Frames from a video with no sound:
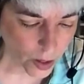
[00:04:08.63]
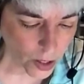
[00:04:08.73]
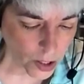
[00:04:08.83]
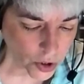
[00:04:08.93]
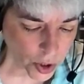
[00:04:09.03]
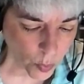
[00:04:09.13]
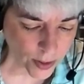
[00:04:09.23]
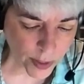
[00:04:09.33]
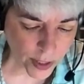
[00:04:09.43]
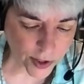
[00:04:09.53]
So
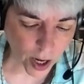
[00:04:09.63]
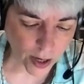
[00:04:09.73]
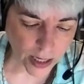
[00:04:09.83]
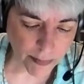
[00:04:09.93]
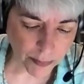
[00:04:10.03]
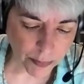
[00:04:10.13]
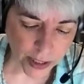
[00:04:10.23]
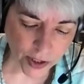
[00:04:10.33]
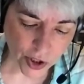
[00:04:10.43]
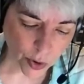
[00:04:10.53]
whether we are talking about
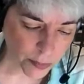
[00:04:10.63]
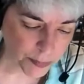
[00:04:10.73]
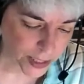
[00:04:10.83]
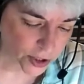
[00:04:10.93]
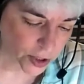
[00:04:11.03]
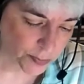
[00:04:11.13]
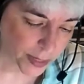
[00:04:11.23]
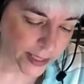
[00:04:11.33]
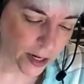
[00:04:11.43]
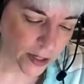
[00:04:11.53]
prehistoric pictures
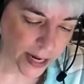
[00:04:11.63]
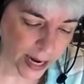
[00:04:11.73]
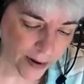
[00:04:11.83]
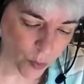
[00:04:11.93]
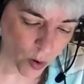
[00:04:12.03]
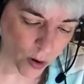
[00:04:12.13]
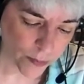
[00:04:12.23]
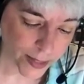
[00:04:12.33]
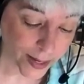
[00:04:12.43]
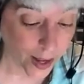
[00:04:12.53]
painted on a cave wall,
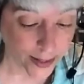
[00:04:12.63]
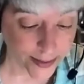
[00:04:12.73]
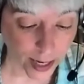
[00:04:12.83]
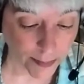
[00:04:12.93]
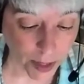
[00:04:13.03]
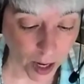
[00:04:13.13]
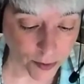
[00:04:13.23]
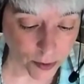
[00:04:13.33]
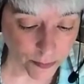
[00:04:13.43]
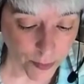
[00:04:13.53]
a dime
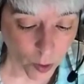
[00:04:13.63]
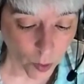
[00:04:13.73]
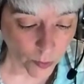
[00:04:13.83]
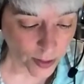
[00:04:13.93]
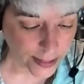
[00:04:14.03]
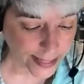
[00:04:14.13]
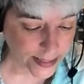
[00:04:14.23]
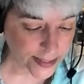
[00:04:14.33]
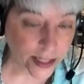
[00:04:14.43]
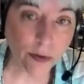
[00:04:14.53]
novel, or the
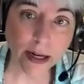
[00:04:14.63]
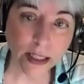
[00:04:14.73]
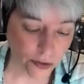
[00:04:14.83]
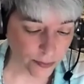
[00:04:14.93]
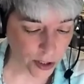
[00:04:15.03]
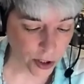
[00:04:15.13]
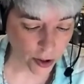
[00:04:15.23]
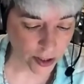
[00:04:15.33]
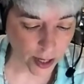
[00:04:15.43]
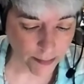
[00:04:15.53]
latest and greatest from the New
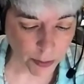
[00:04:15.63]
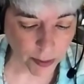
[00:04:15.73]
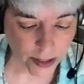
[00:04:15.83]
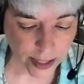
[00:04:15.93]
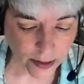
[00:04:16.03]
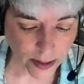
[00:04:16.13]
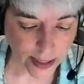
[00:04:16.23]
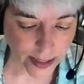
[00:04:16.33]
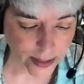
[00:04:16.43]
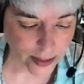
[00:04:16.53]
York Times bestsellers
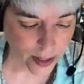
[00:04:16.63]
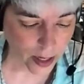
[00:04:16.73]
list,